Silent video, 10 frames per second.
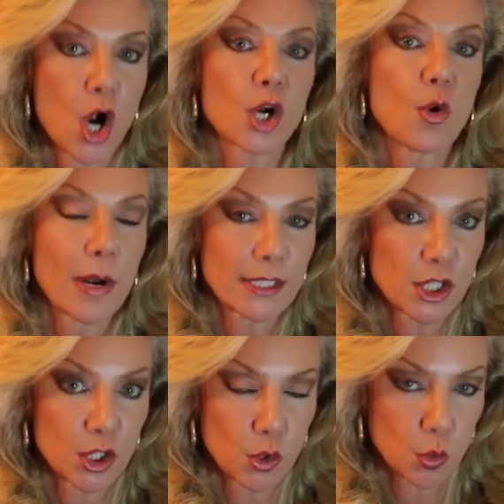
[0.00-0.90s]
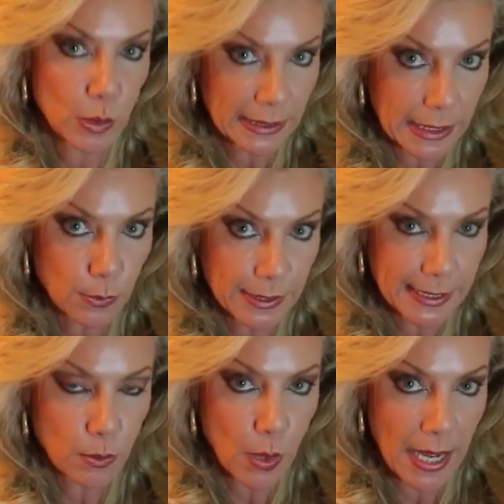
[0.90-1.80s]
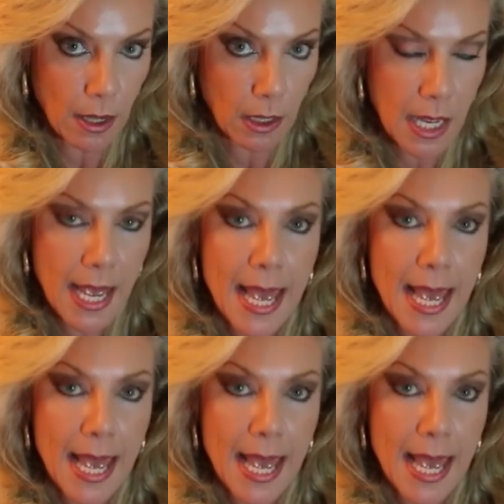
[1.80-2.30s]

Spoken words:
are going to do really, really well.